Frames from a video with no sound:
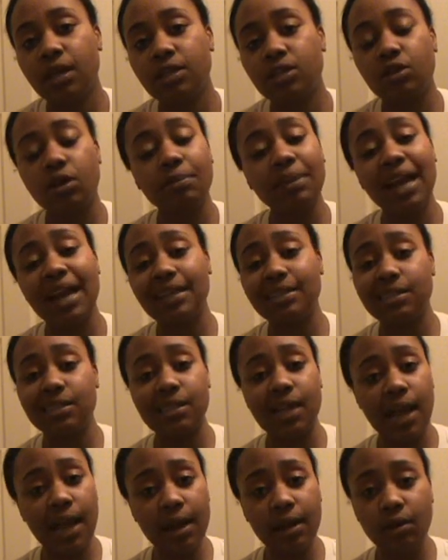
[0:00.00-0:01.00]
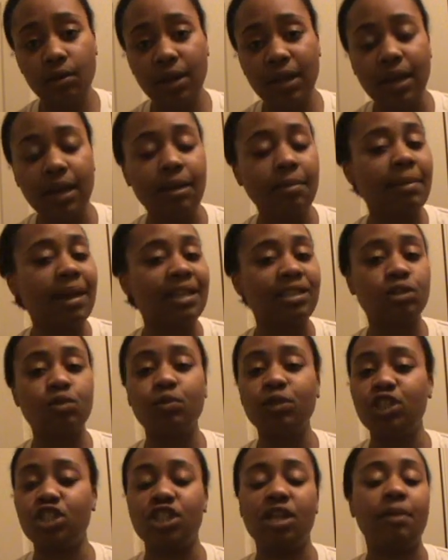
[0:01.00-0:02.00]
So I'm not in denial, and I'm not
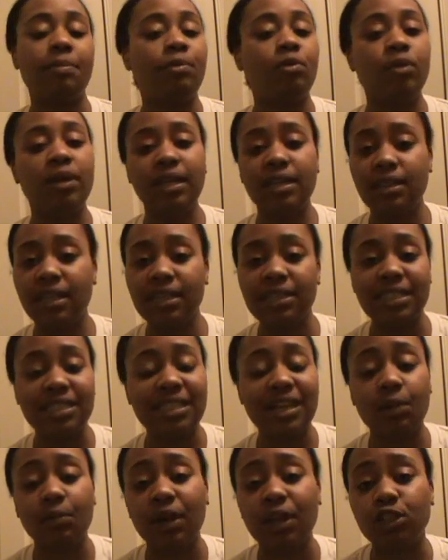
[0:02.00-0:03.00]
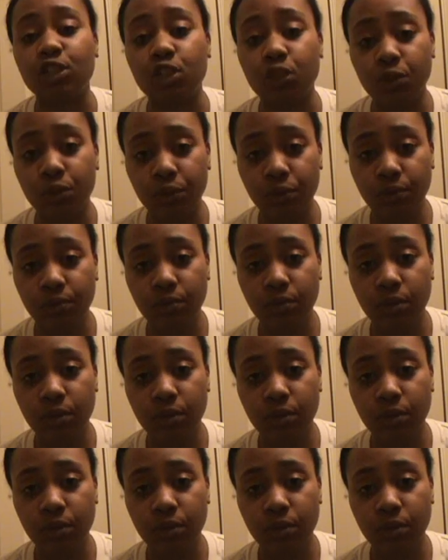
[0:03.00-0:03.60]
switching up on anything, because that's not what I do.